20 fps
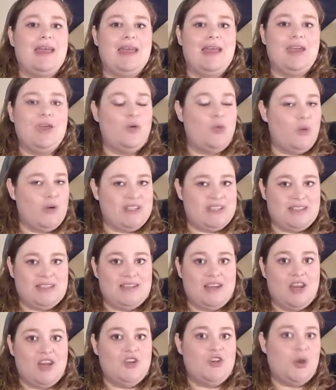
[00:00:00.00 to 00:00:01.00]
it wasn't
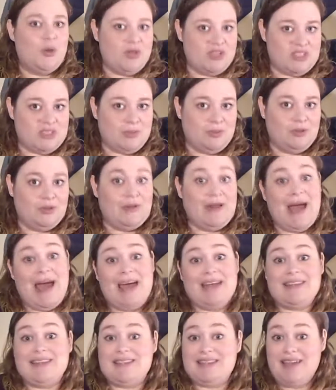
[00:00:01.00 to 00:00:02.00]
noticeable
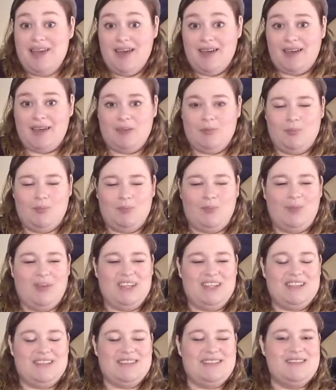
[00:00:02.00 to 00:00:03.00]
at the time, but
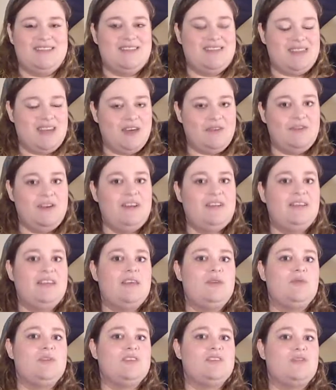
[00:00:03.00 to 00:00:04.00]
it
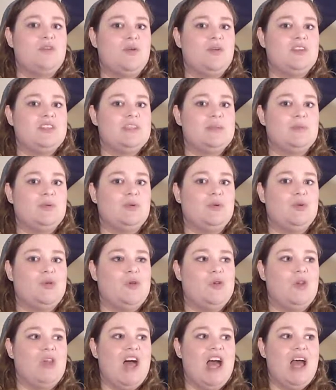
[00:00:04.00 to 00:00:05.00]
definitely was
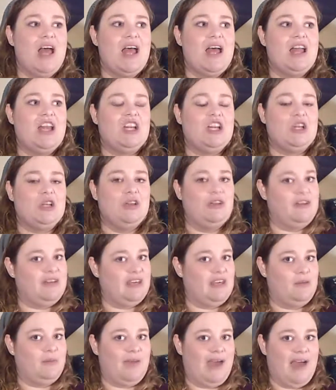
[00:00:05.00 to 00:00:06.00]
noticeable
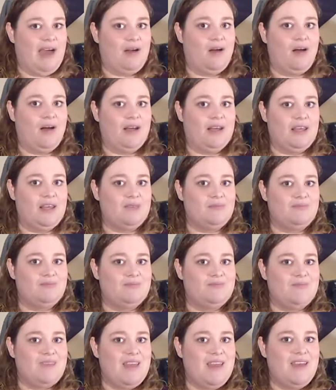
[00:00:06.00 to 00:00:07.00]
looking back
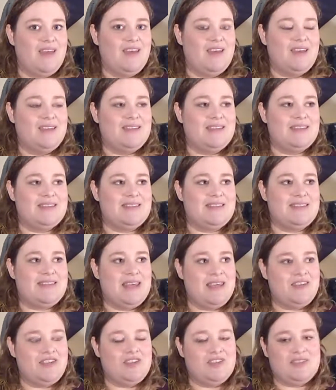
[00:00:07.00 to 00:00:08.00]
on it. The
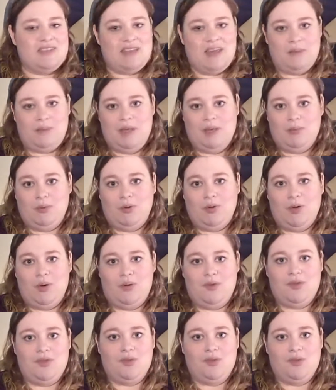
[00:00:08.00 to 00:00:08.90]
stages that people go